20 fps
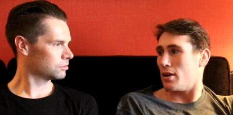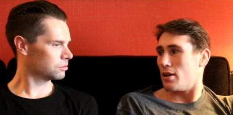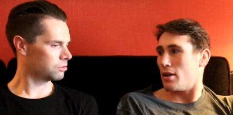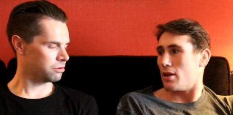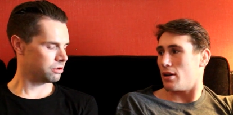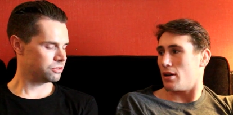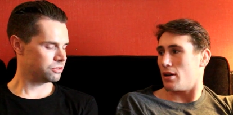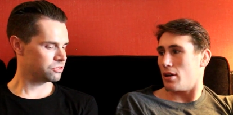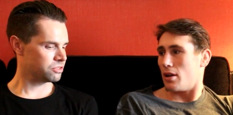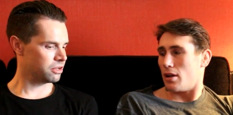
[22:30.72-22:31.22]

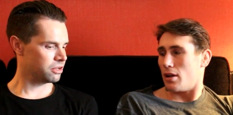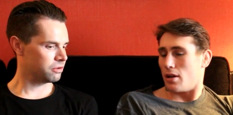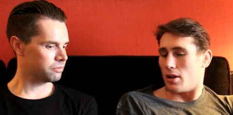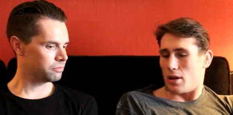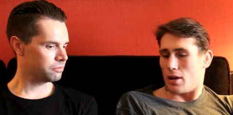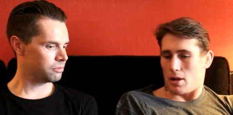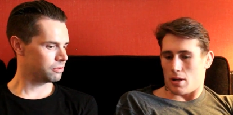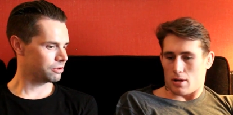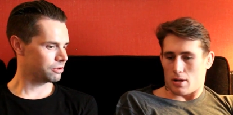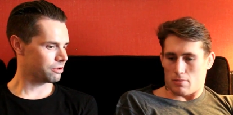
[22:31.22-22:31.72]
Speaker 1: Great stuff.
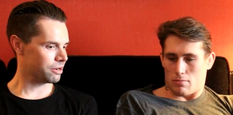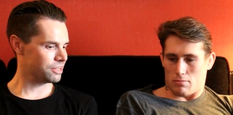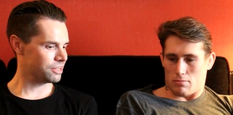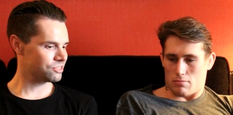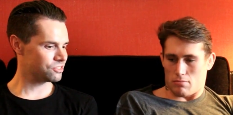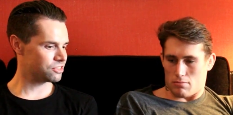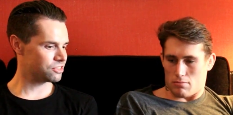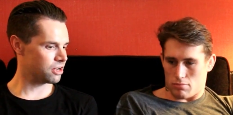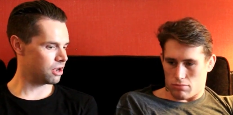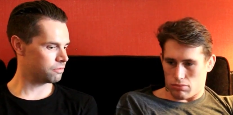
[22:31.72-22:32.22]
Great
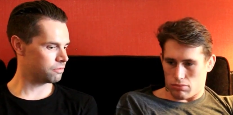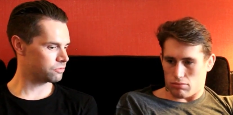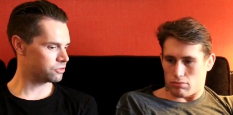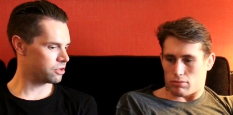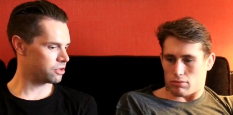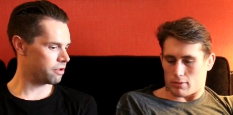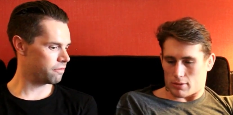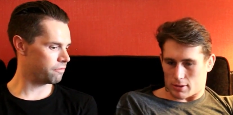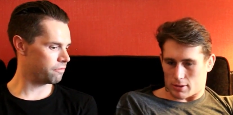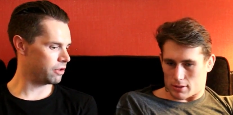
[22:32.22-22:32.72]
stuff.
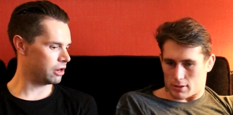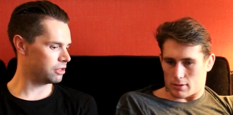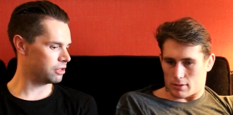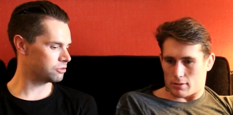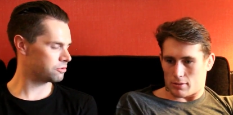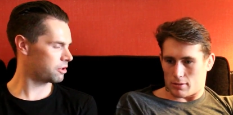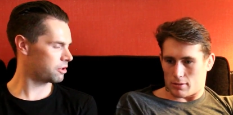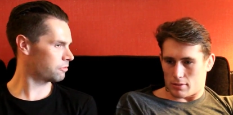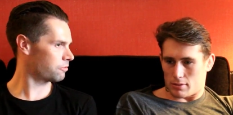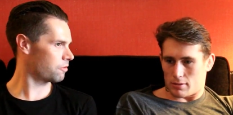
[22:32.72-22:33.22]
So
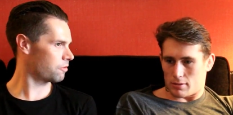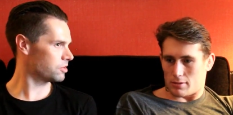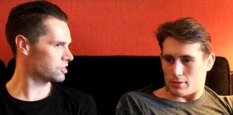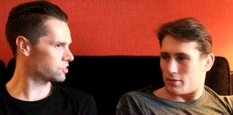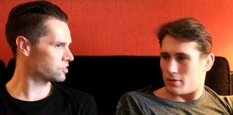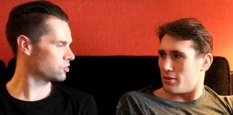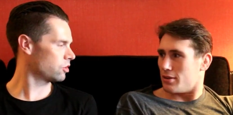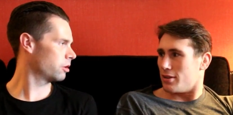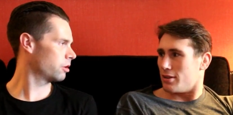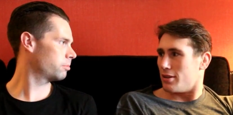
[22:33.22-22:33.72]
feelings of,
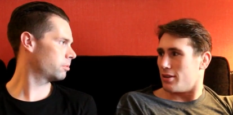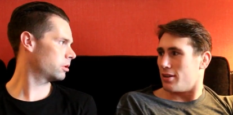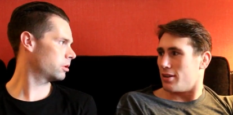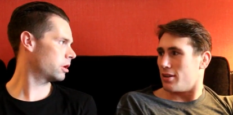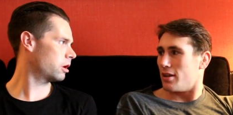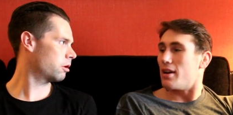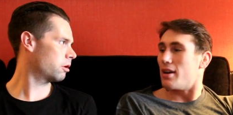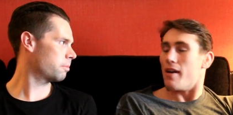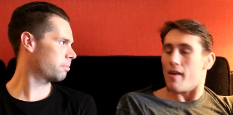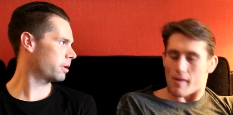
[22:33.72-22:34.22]
excitement
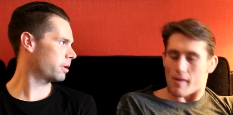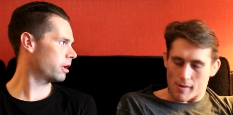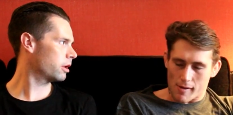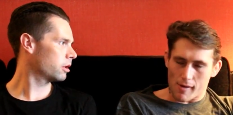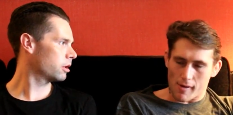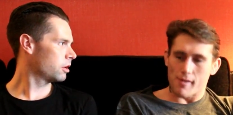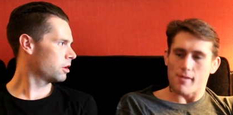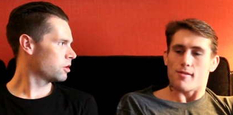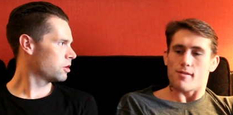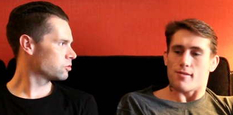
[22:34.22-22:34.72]
now. I
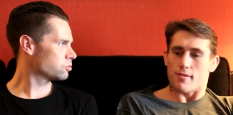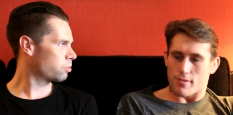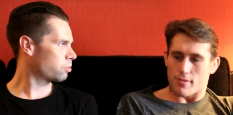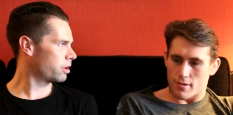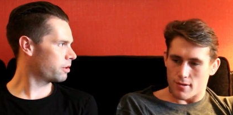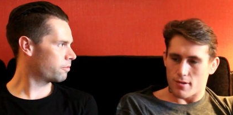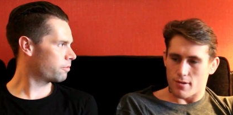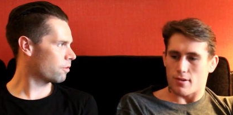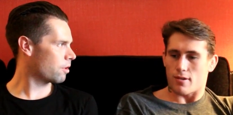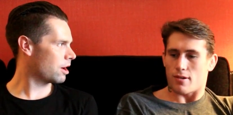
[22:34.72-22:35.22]
bet
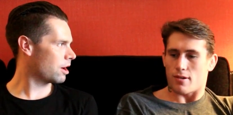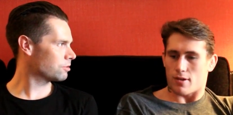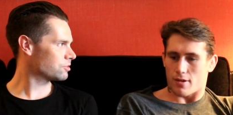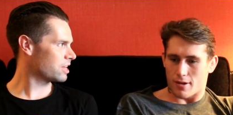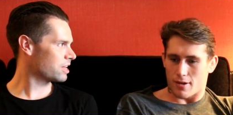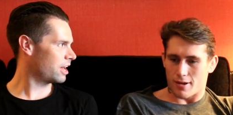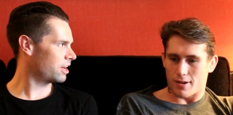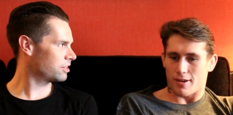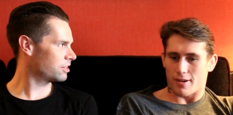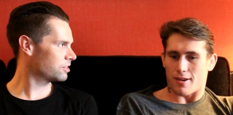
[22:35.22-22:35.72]
24 hours
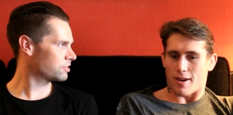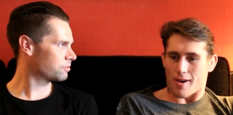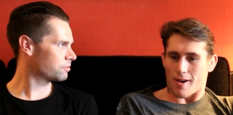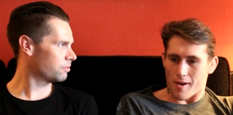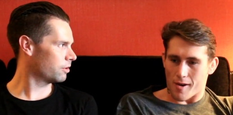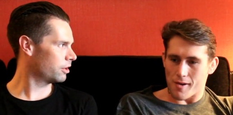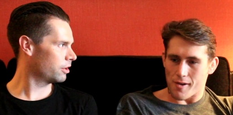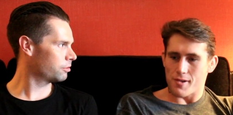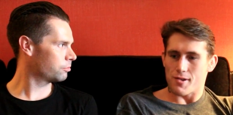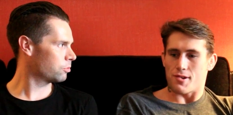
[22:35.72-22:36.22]
ahead of this
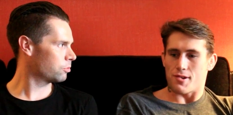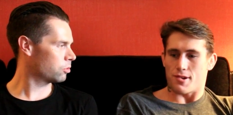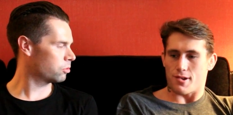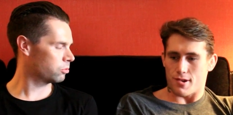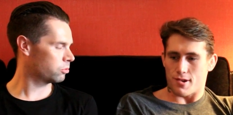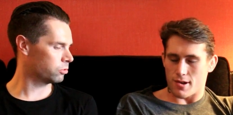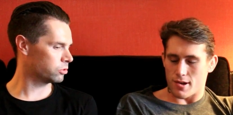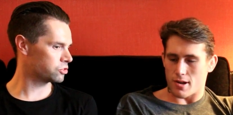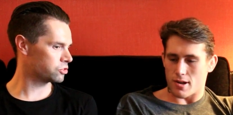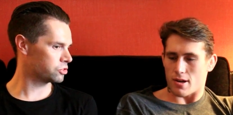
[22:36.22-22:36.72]
fight.
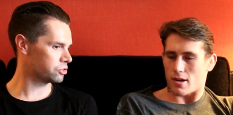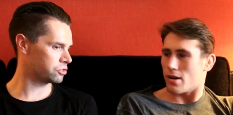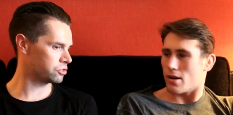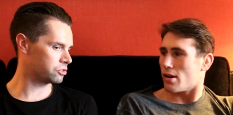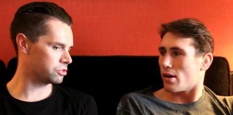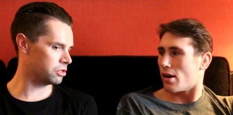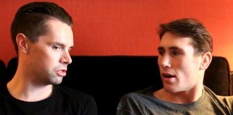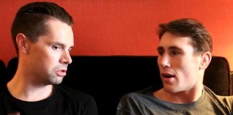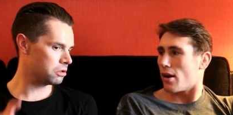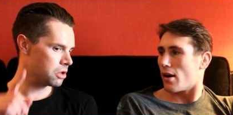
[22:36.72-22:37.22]
What, what's
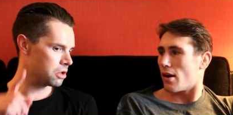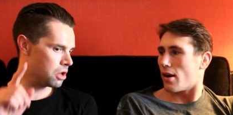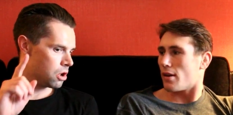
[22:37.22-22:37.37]
just the